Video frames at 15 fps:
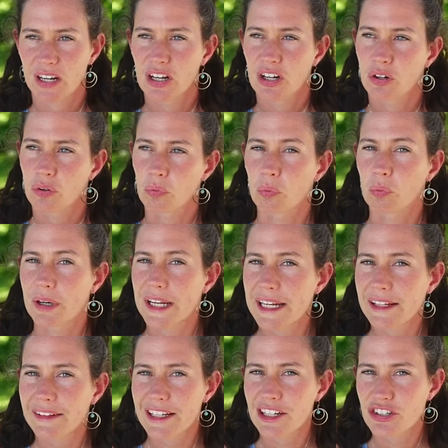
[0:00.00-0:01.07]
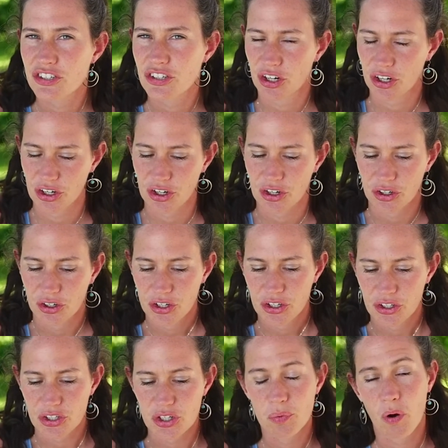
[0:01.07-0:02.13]
really sure
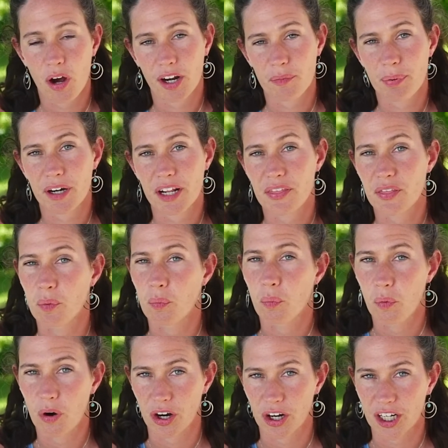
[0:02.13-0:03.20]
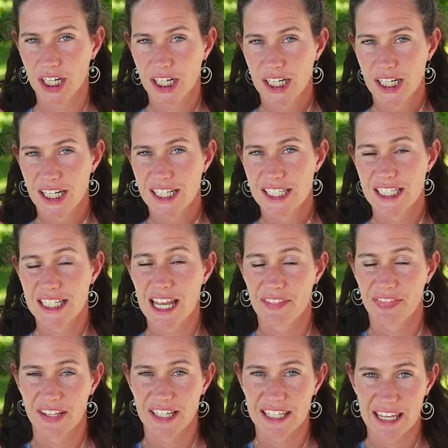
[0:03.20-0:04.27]
you want to put in the work to get
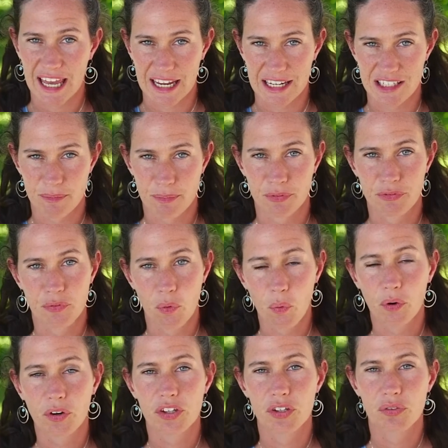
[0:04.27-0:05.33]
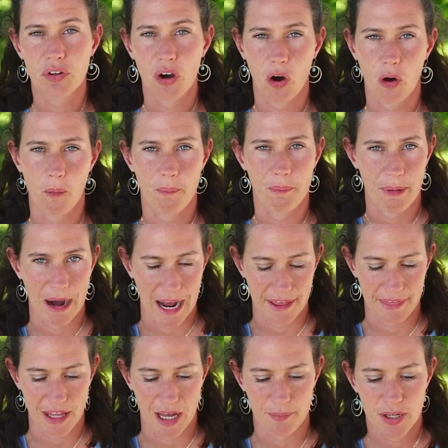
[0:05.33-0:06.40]
the gait before you go buy
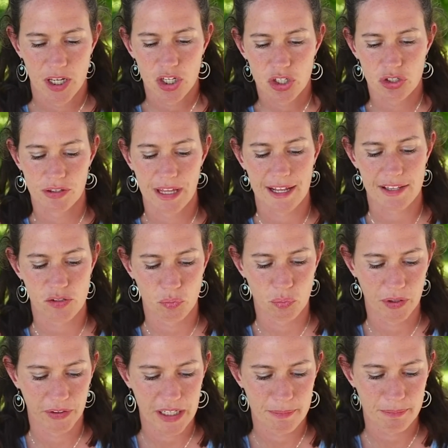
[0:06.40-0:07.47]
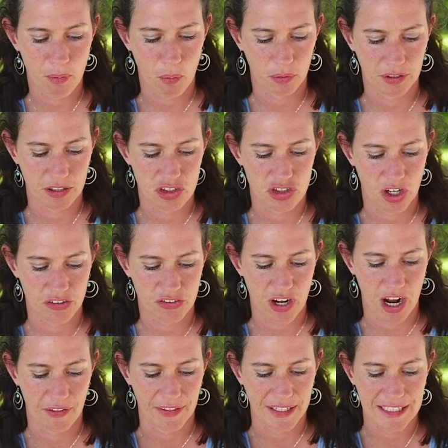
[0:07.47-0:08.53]
them. So that's really important just
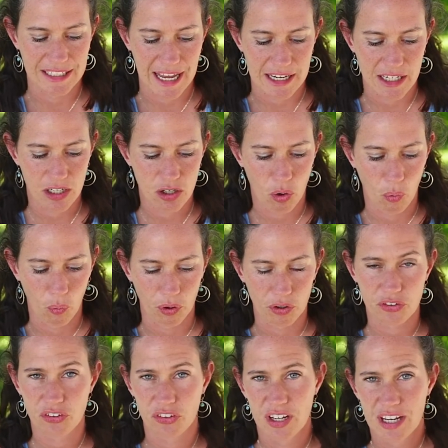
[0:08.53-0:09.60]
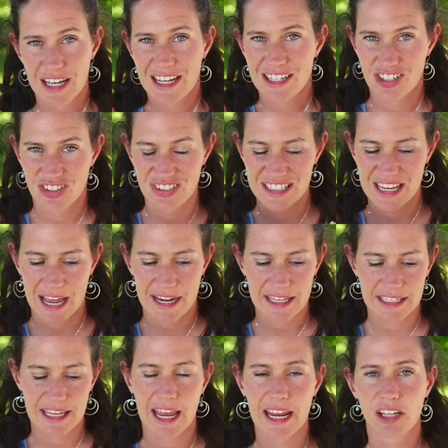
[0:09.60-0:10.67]
on the gaited horse, just getting
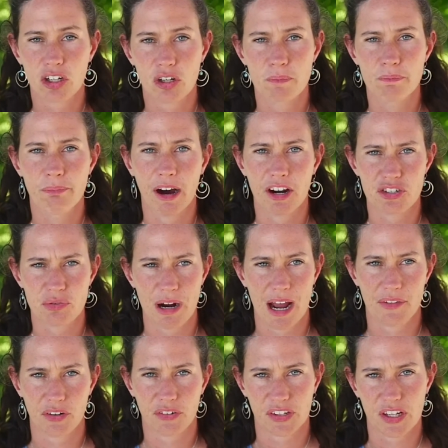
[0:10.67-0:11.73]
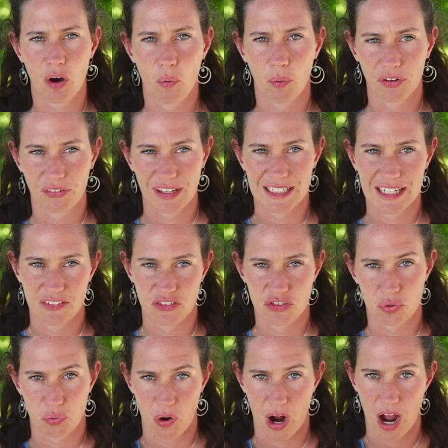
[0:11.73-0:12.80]
gait. You'd much rather see a horse that gets
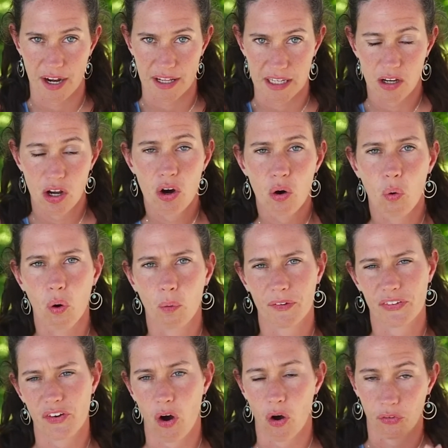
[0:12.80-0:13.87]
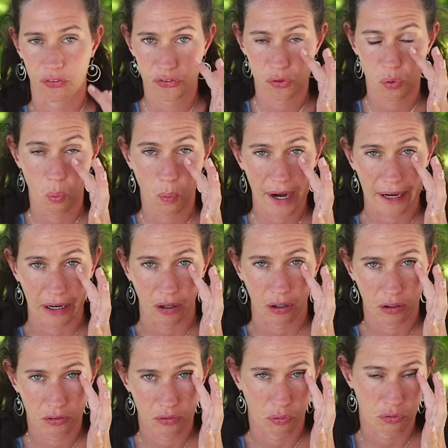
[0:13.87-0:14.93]
trotty or what's called square,
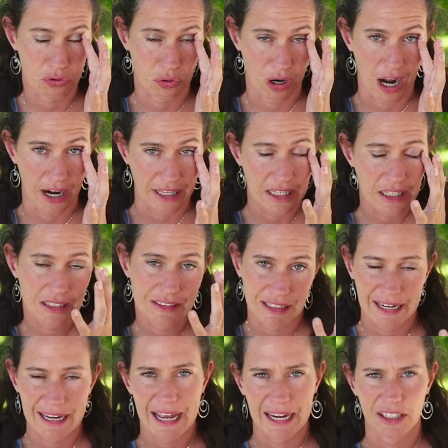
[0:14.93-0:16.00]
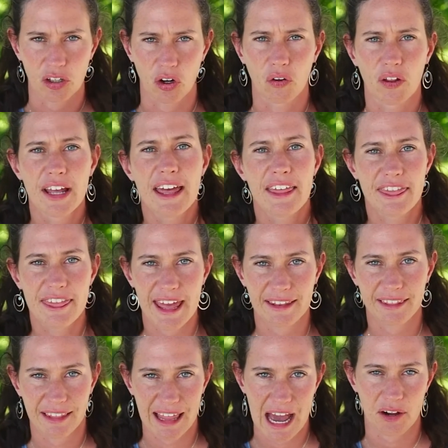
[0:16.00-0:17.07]
trotty, diagonal, than
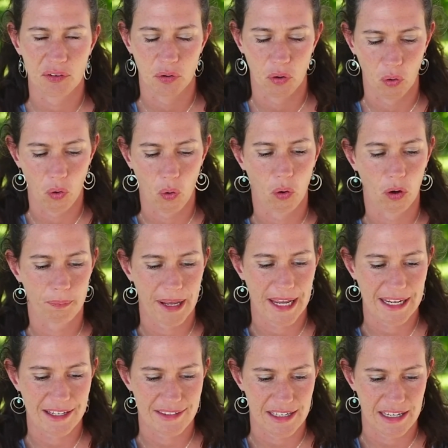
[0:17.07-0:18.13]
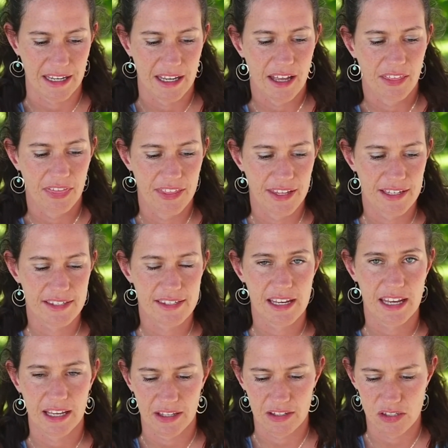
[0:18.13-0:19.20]
lateral or pacey. This
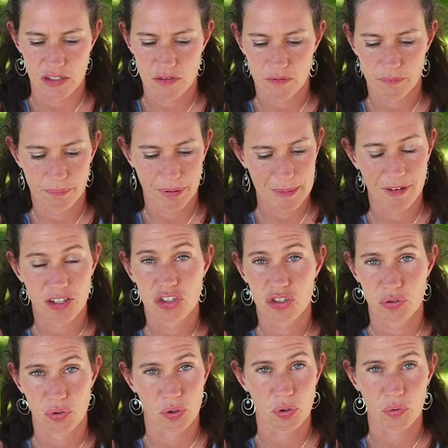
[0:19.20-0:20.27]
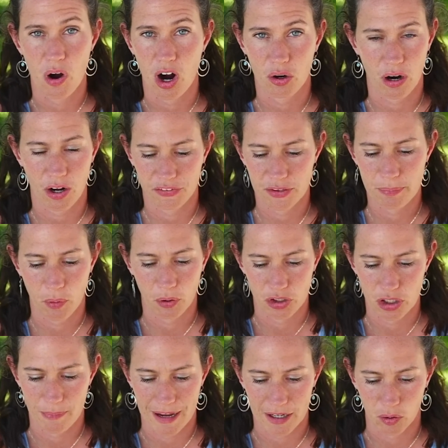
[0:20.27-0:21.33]
is pretty much true across the board no
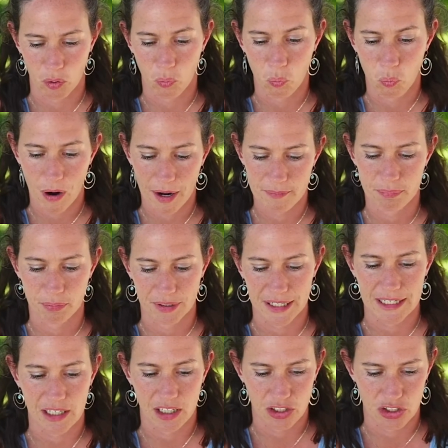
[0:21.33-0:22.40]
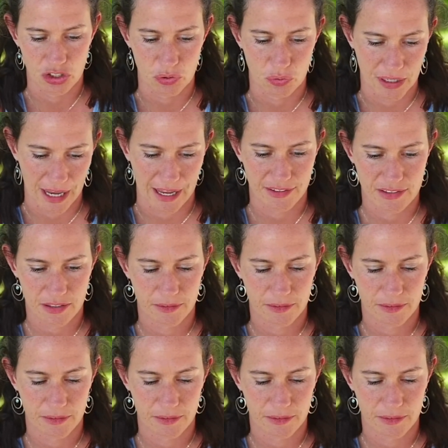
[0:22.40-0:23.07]
matter what breed you get.